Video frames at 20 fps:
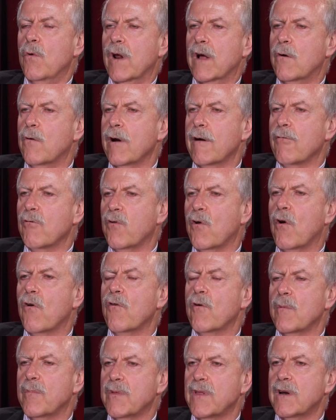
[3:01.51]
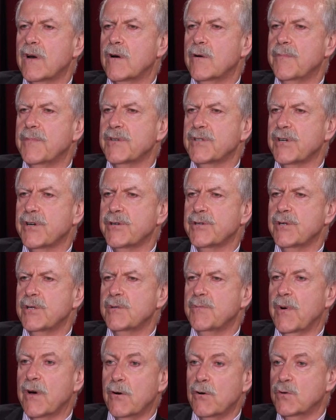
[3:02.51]
would agree with all their political
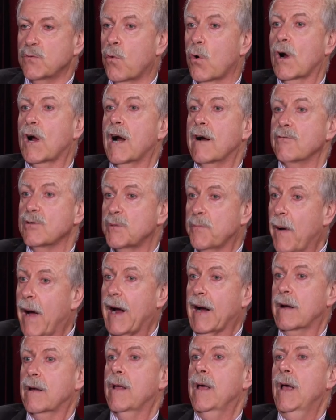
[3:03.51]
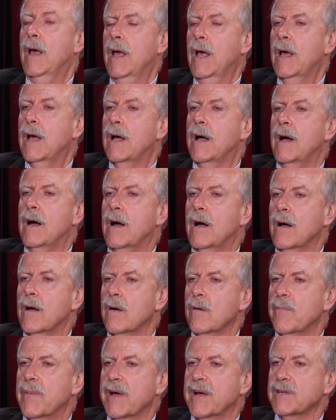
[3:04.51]
positions, but whose work I respect,
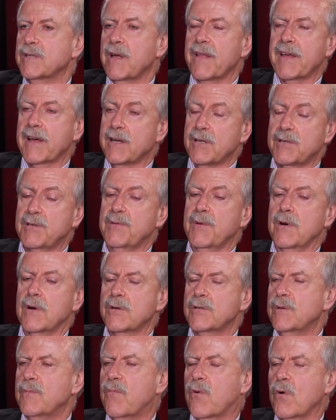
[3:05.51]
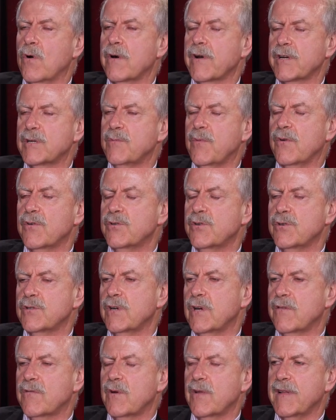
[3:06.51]
because I think it's important to expose
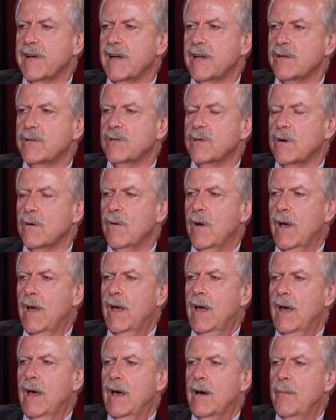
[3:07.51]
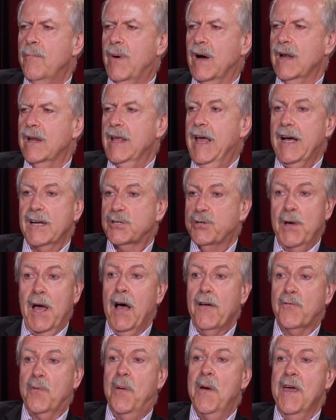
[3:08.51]
yourself to that. So, but yes,
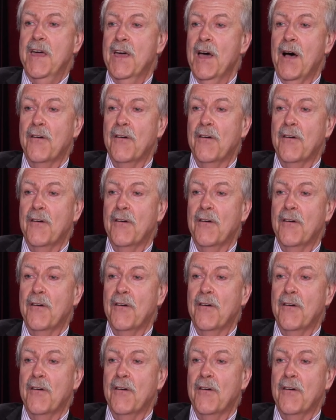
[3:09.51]
you have to